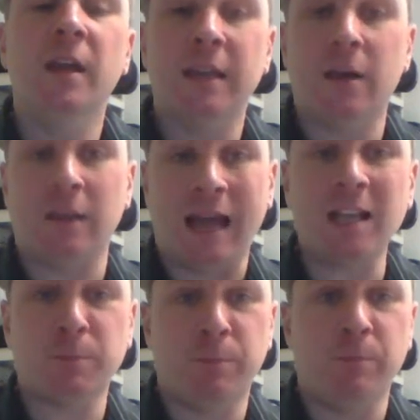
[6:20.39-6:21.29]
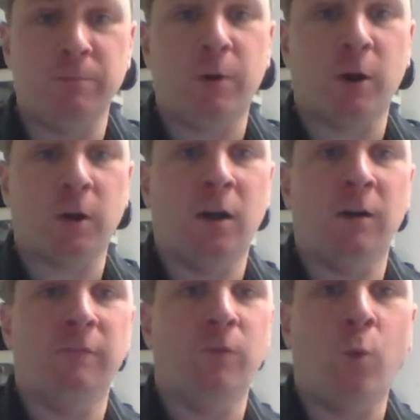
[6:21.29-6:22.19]
Now, the last part
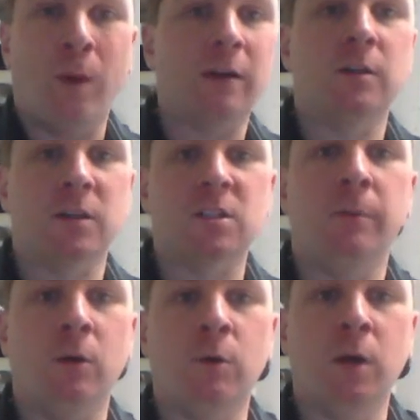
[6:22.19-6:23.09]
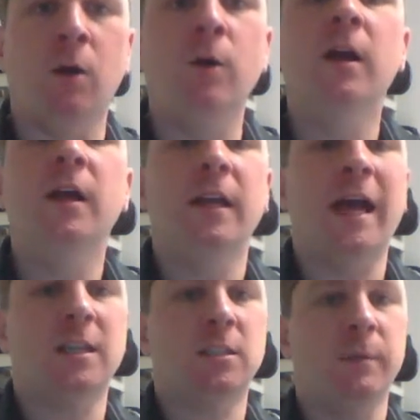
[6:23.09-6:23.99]
of where does the bow go
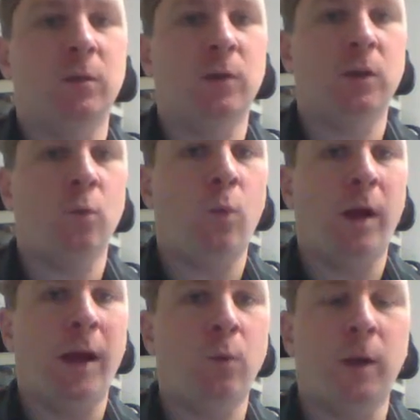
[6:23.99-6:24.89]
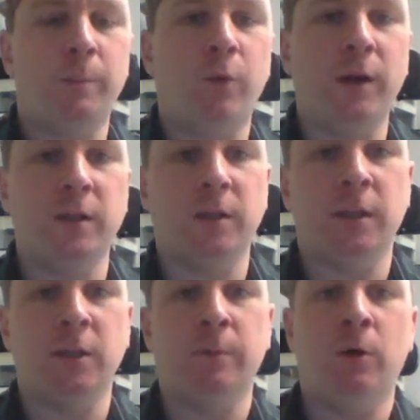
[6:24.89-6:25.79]
has to be with at what point
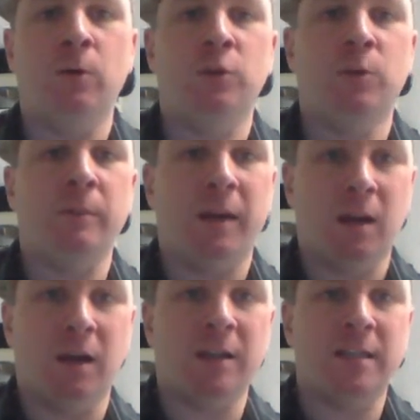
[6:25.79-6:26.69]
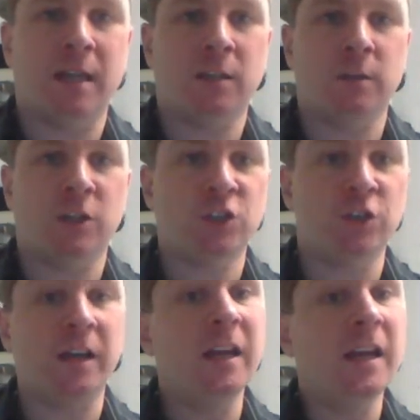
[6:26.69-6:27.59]
in the bow do we make contact on the string.